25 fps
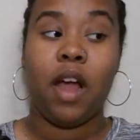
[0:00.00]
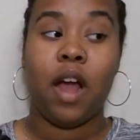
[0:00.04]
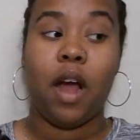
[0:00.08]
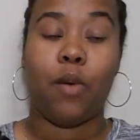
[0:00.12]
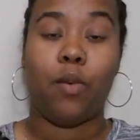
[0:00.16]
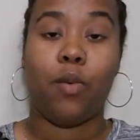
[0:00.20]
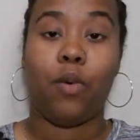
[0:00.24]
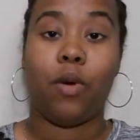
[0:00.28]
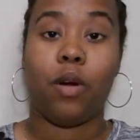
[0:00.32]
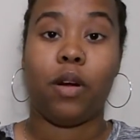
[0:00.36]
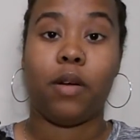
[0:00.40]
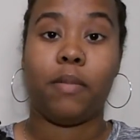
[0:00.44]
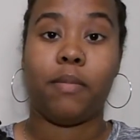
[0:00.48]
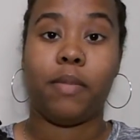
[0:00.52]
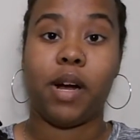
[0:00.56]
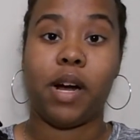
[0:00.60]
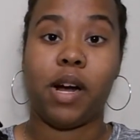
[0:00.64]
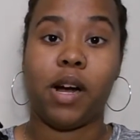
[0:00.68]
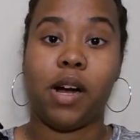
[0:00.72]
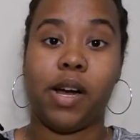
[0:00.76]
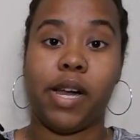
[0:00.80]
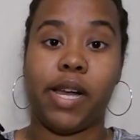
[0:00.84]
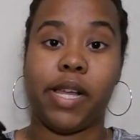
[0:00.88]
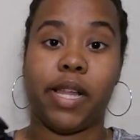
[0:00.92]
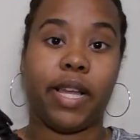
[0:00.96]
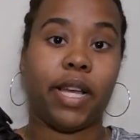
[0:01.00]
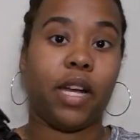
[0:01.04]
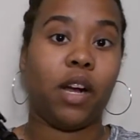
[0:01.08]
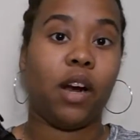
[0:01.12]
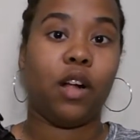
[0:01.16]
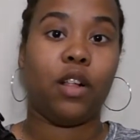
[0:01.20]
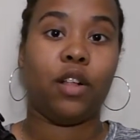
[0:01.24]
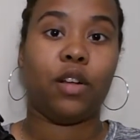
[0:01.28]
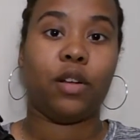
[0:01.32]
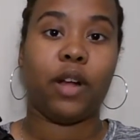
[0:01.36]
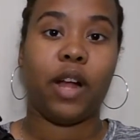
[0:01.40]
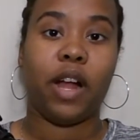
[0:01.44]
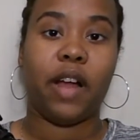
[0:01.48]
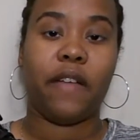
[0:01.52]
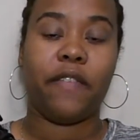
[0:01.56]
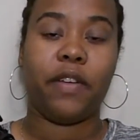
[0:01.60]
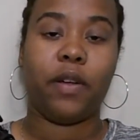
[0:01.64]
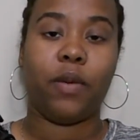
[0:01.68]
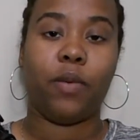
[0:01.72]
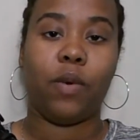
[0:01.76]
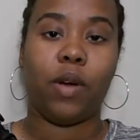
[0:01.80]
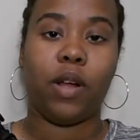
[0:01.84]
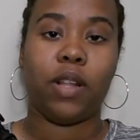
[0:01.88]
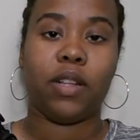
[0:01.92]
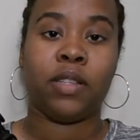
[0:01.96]
I wore my
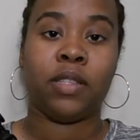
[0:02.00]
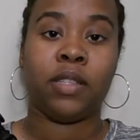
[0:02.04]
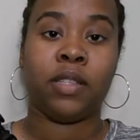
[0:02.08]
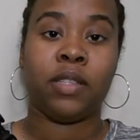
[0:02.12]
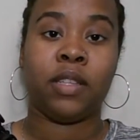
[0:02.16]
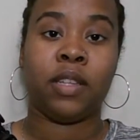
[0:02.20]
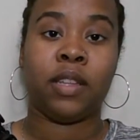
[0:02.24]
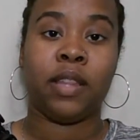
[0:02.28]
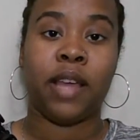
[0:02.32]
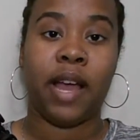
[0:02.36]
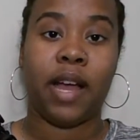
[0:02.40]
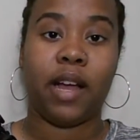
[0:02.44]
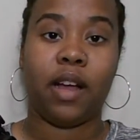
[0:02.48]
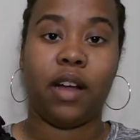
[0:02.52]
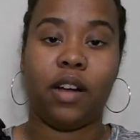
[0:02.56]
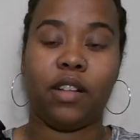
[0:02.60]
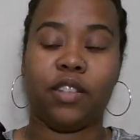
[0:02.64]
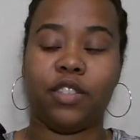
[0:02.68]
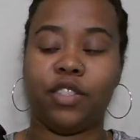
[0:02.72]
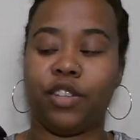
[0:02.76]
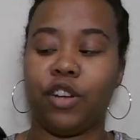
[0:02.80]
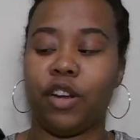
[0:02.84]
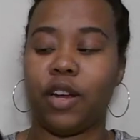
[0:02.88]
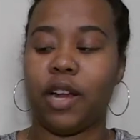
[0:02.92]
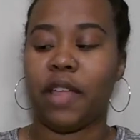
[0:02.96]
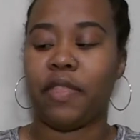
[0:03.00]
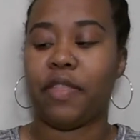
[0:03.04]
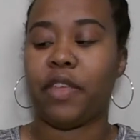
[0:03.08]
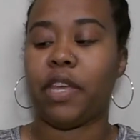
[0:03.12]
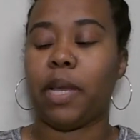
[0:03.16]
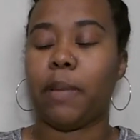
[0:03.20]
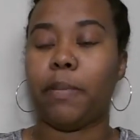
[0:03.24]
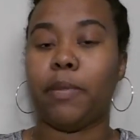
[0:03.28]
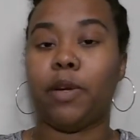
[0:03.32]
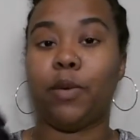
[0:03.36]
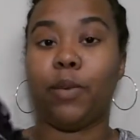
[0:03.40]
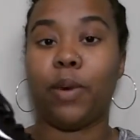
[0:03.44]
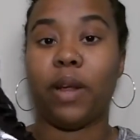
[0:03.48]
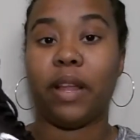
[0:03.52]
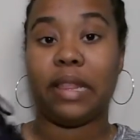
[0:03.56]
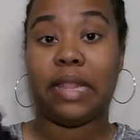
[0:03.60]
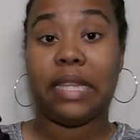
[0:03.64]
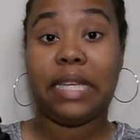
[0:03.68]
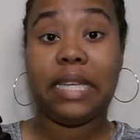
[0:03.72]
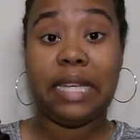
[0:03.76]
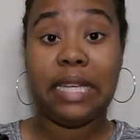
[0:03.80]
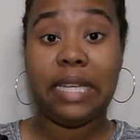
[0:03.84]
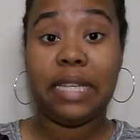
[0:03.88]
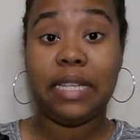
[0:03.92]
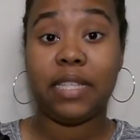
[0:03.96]
holographic ones to that concert, and I think I'm going to wear
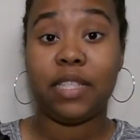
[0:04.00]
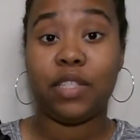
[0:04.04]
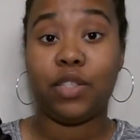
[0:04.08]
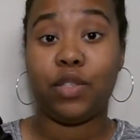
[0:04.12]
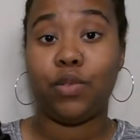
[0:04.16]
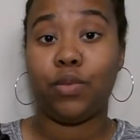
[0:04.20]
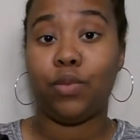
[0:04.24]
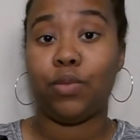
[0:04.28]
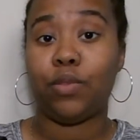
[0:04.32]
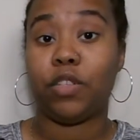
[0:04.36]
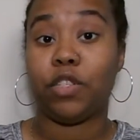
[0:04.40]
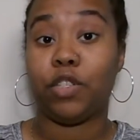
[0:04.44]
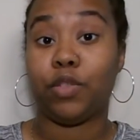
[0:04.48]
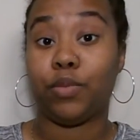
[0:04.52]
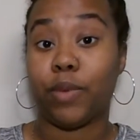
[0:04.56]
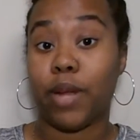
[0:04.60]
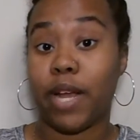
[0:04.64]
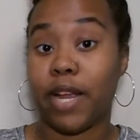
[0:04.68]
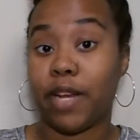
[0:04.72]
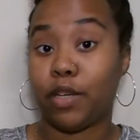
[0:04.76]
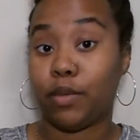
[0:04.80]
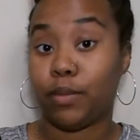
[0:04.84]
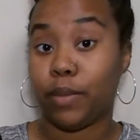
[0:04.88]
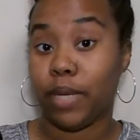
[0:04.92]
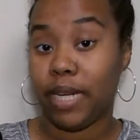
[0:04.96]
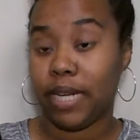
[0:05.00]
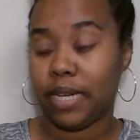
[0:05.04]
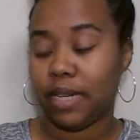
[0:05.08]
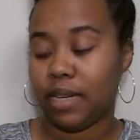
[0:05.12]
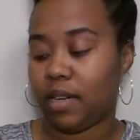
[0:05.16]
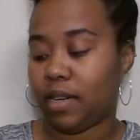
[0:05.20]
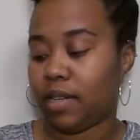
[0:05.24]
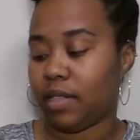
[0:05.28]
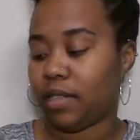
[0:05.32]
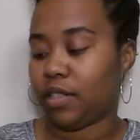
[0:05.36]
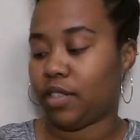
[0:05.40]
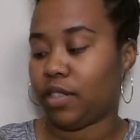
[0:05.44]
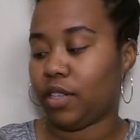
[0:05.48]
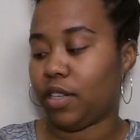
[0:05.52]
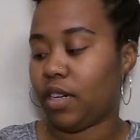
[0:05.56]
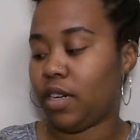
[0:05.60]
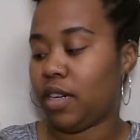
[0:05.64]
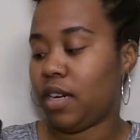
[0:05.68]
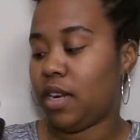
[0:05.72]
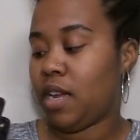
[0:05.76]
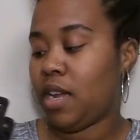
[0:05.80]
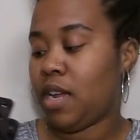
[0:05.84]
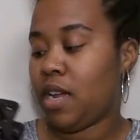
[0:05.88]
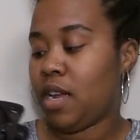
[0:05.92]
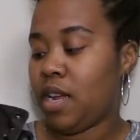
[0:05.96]
these to the Duran Duran
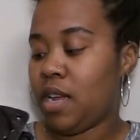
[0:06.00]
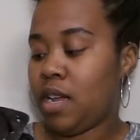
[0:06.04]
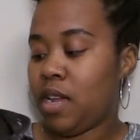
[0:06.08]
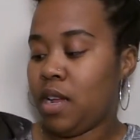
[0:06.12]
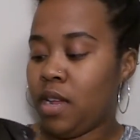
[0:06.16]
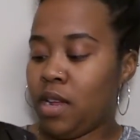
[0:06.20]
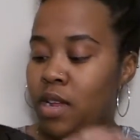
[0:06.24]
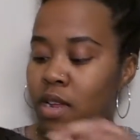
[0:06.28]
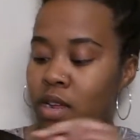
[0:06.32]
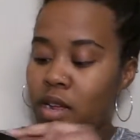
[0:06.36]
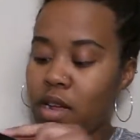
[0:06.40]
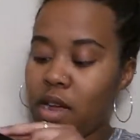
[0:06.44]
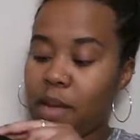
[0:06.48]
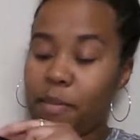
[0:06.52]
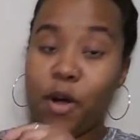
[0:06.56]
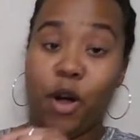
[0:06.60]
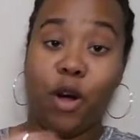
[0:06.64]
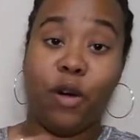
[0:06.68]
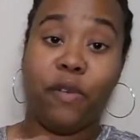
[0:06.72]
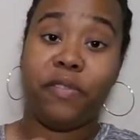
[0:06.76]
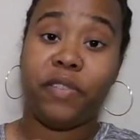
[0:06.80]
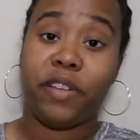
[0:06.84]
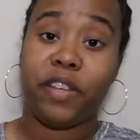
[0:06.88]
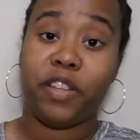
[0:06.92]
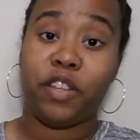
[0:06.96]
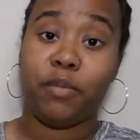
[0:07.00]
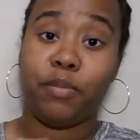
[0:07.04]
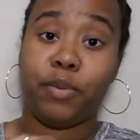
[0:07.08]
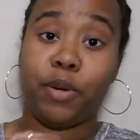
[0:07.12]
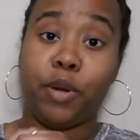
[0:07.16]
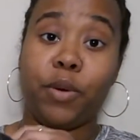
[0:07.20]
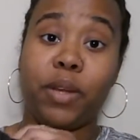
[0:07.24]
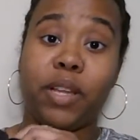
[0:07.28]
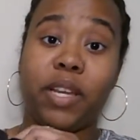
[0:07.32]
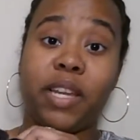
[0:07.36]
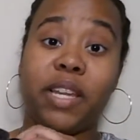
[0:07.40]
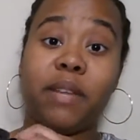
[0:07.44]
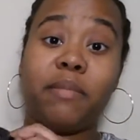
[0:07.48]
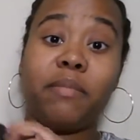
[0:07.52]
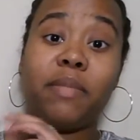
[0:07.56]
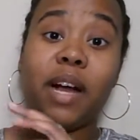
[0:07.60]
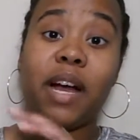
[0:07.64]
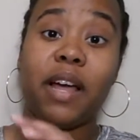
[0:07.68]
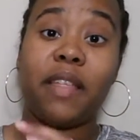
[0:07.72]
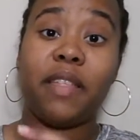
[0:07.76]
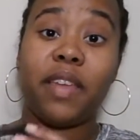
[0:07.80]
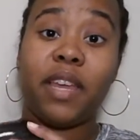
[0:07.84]
concert. Hopefully they're broken in by